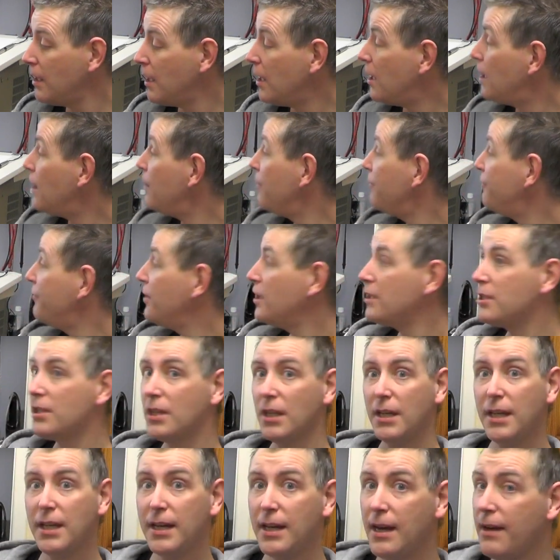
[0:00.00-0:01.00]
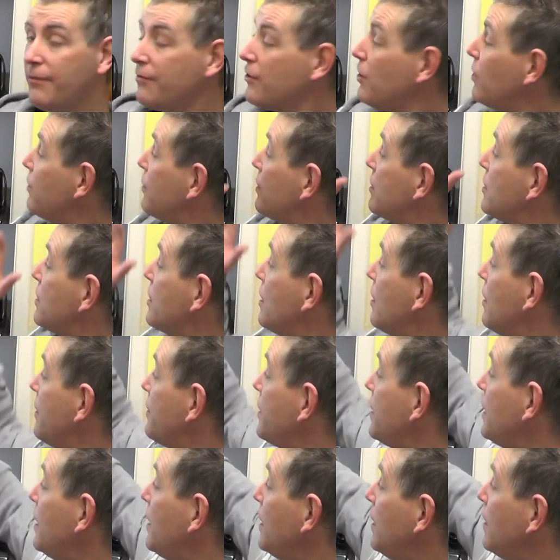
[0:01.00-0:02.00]
Uh, firstly, I've got uh,
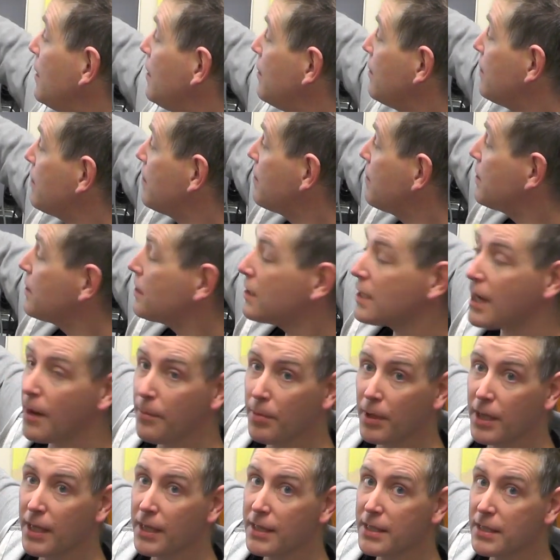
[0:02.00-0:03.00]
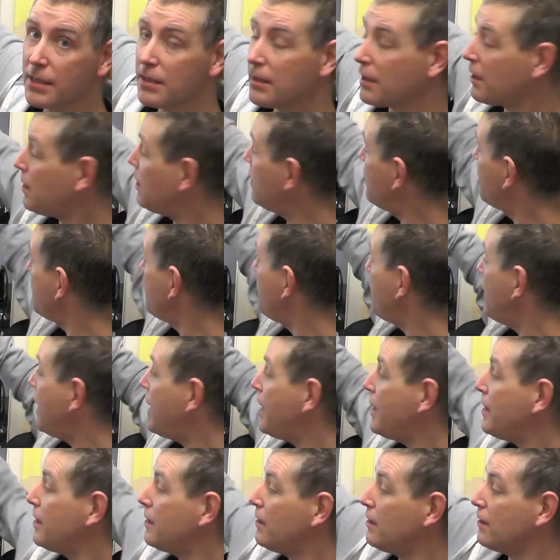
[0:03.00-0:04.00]
the tablet, uh, the
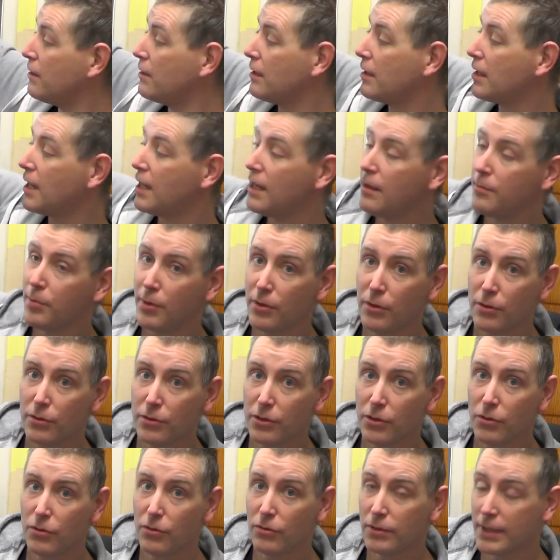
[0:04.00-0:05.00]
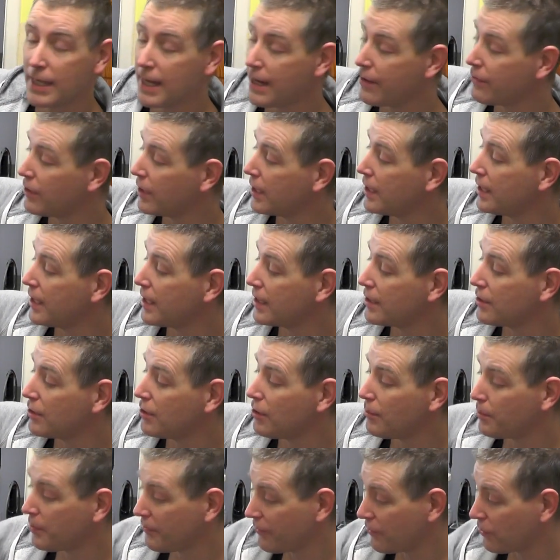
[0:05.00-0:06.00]
pen, keyboard all down and connected
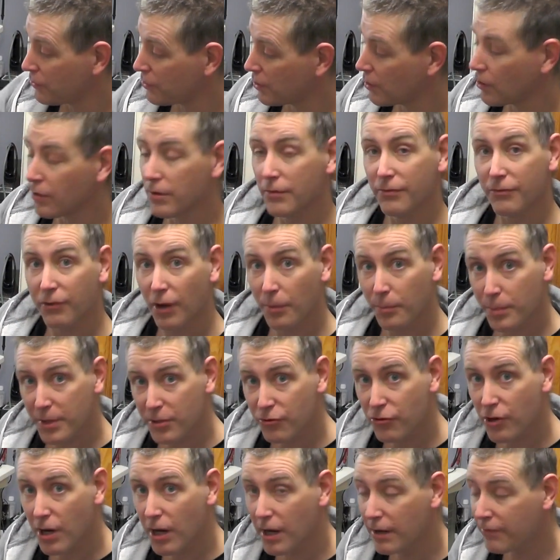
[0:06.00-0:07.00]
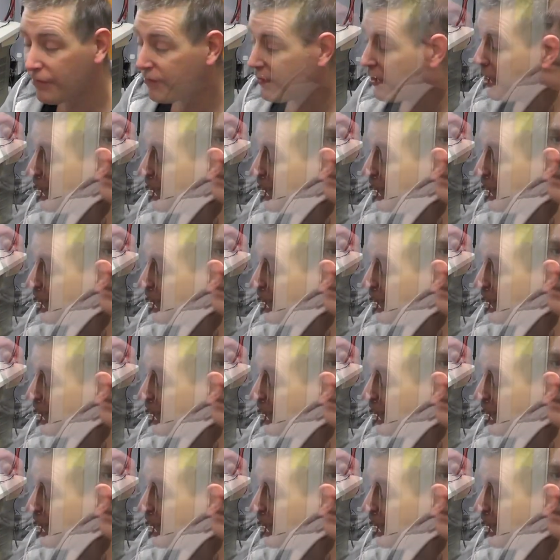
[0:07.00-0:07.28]
up. I've also got the floppy drive.